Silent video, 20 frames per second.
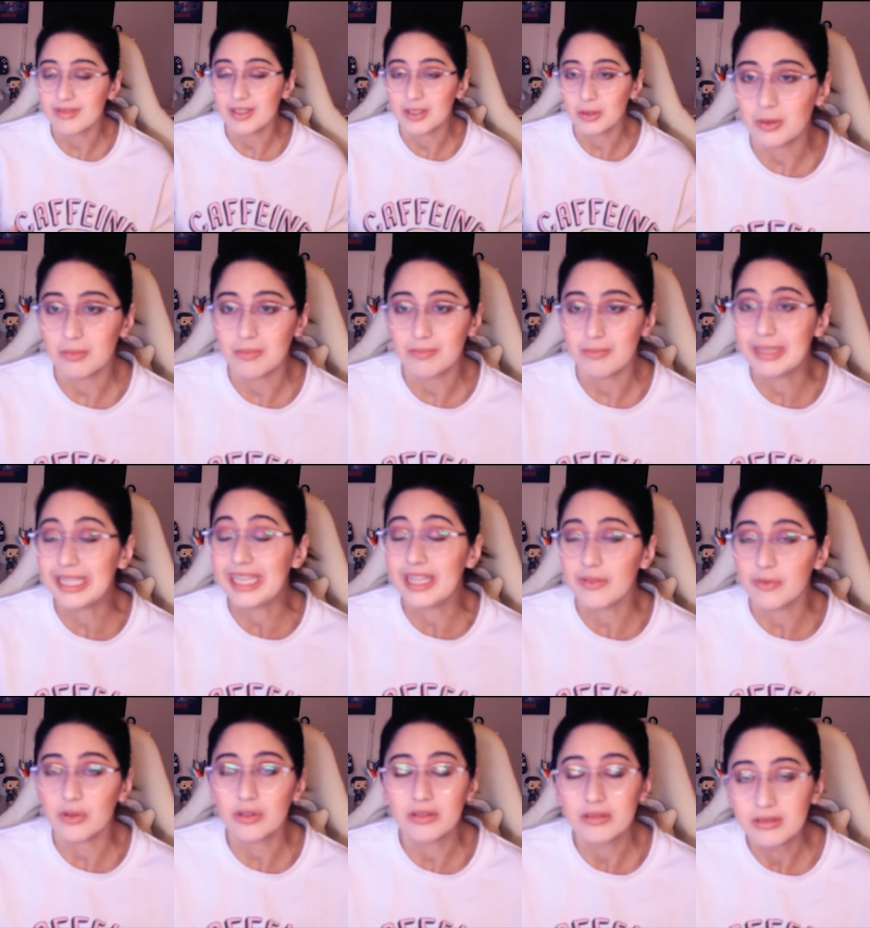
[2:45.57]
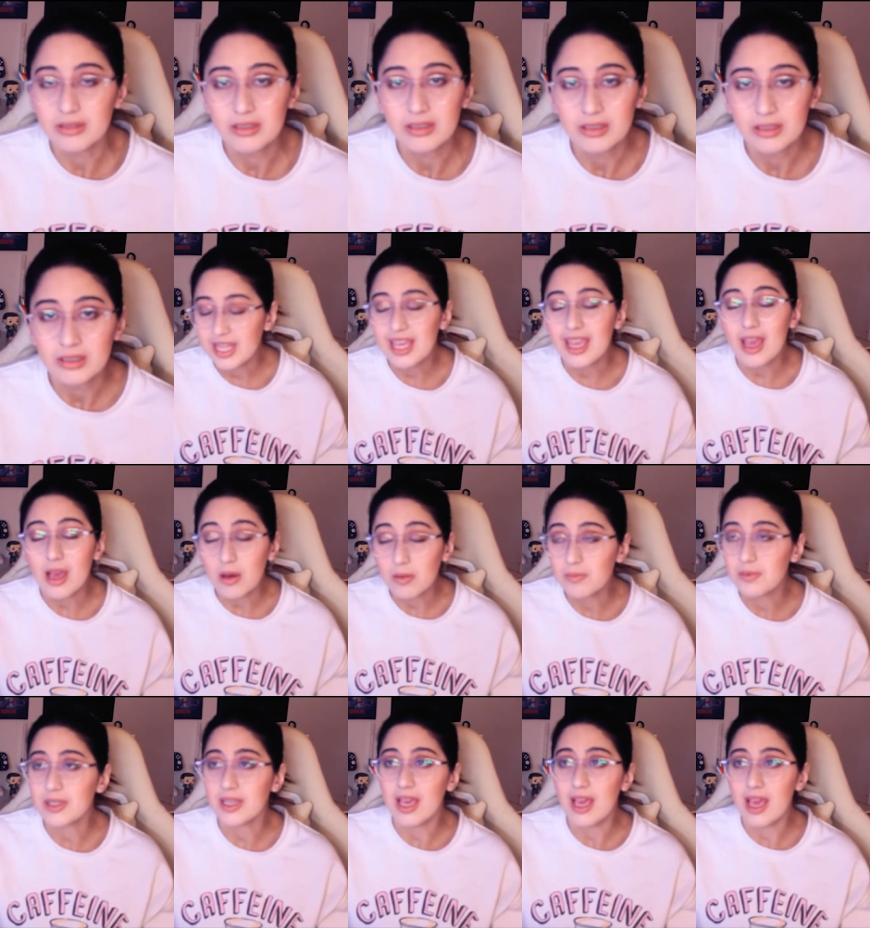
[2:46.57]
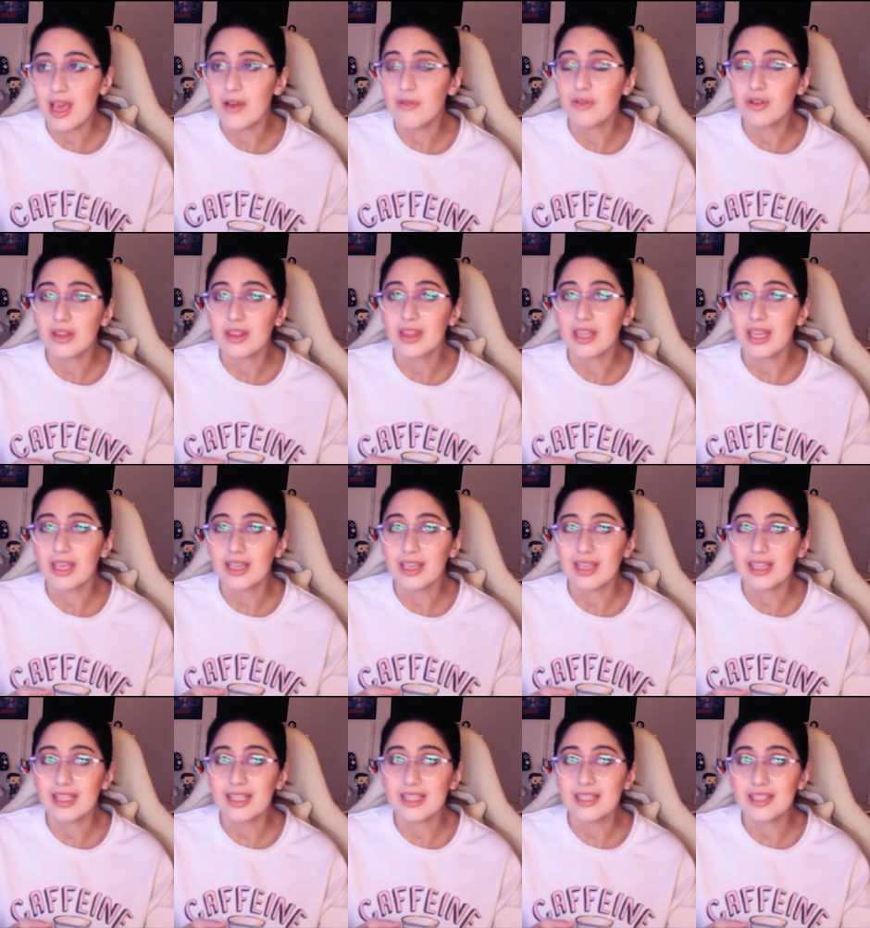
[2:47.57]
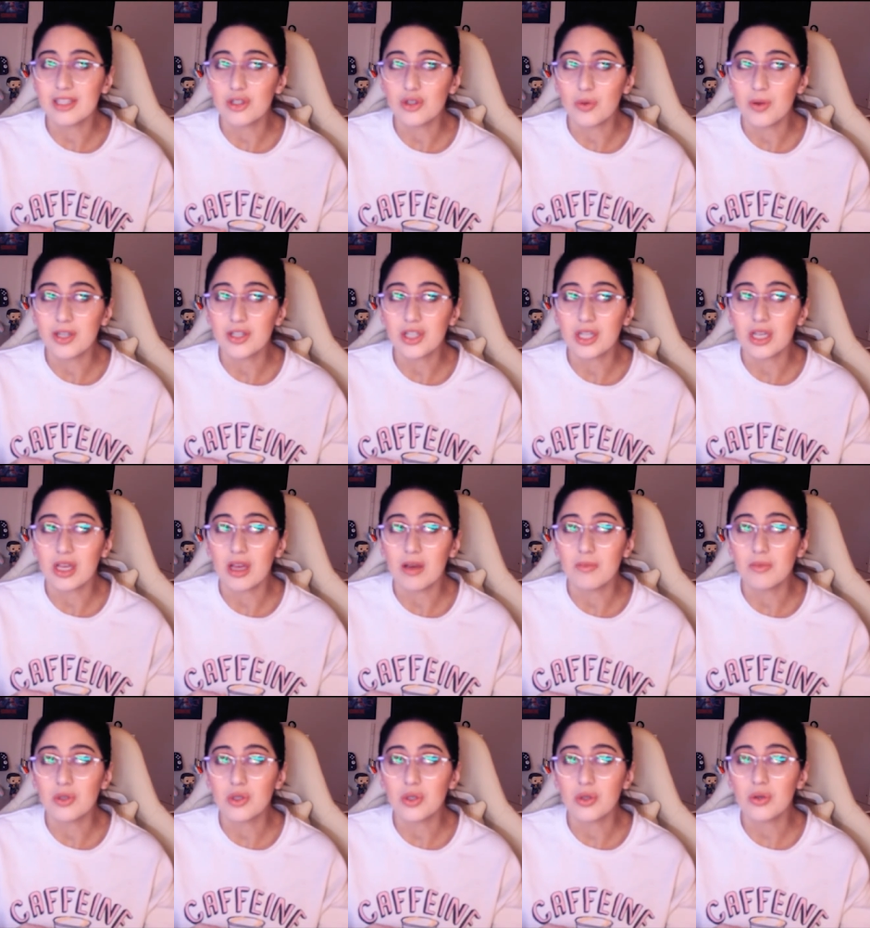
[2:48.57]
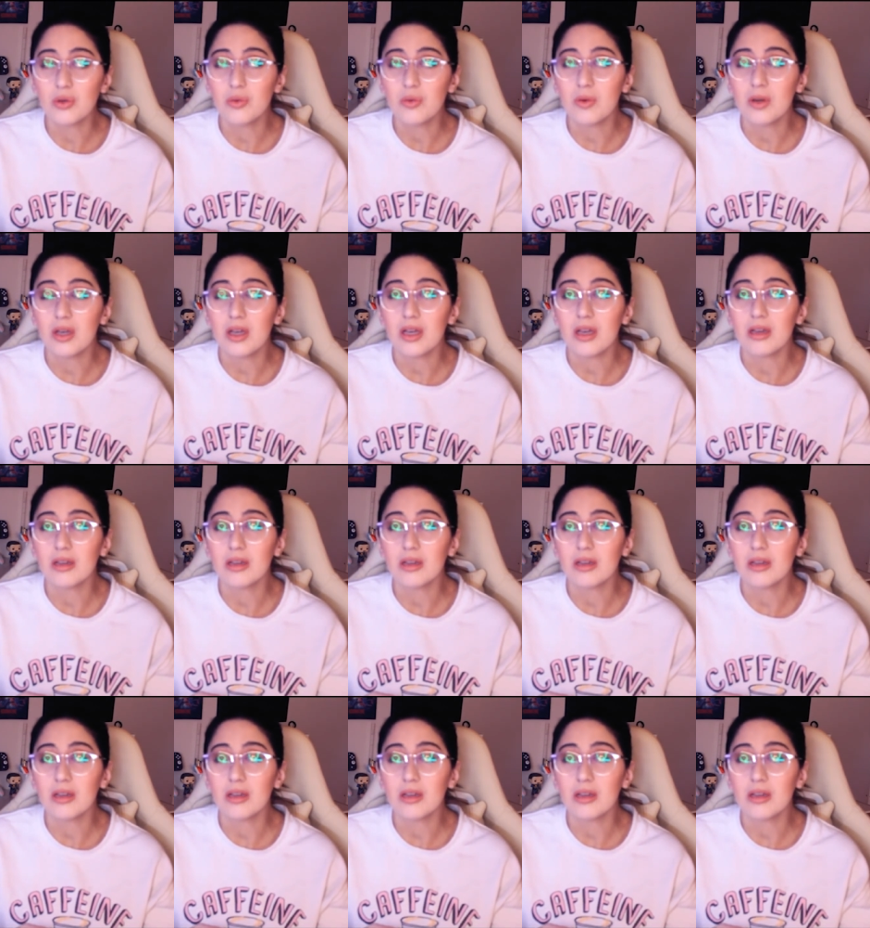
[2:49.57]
you know, medieval. But he helped everything in this situation come to